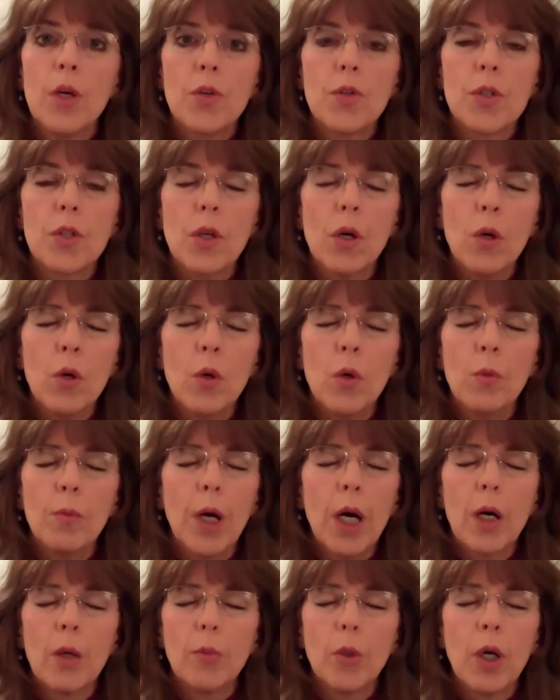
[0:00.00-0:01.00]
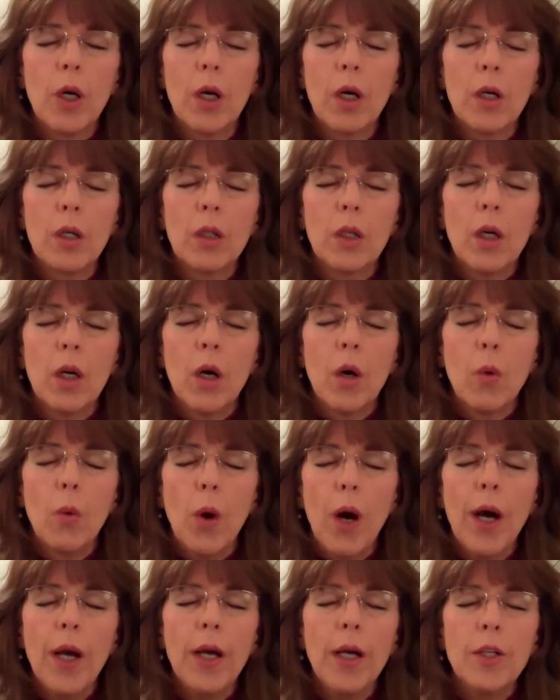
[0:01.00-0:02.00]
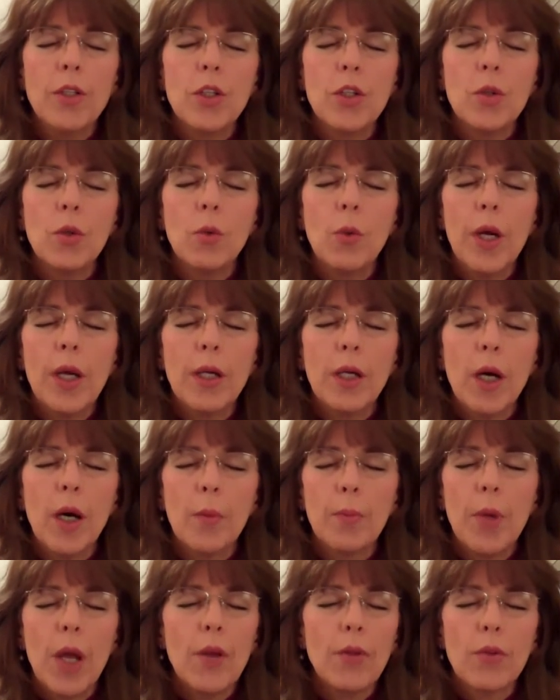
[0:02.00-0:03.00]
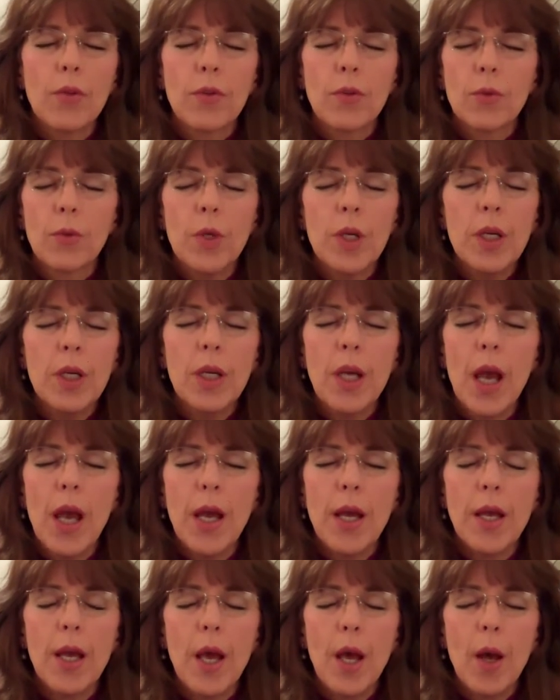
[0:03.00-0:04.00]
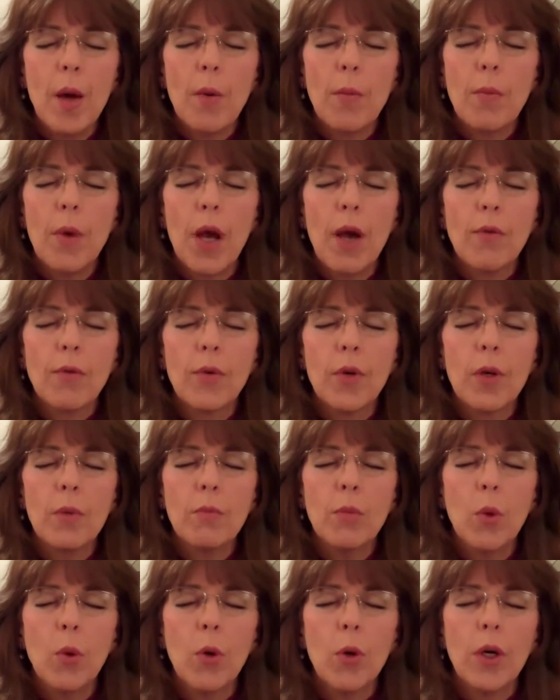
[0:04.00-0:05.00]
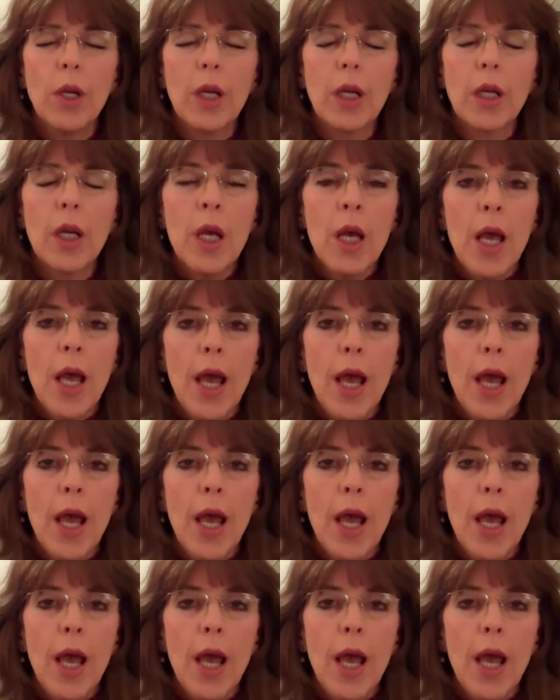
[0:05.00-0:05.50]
so, Barbara, why do you wake up at 3 a.m. every morning?